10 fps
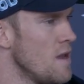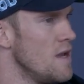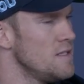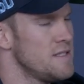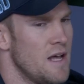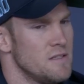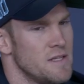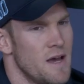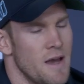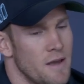He's a
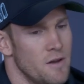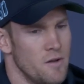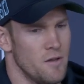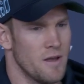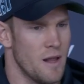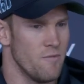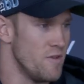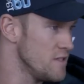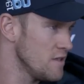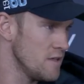talented guy. You know, you look at him
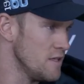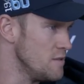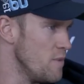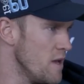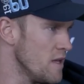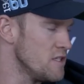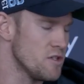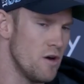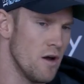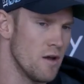physically; he's big, he's
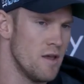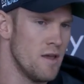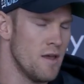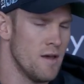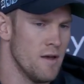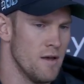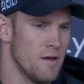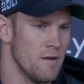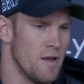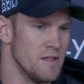strong,
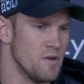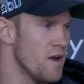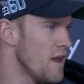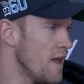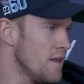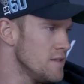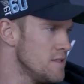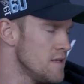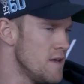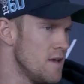uh, has great
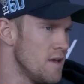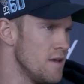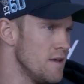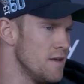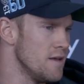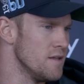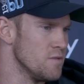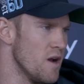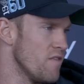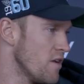hands he his
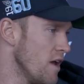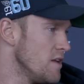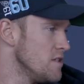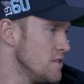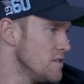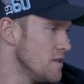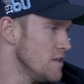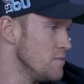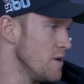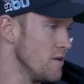run after catch has
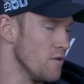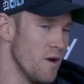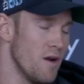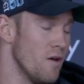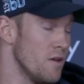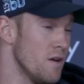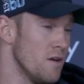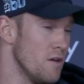been great all year.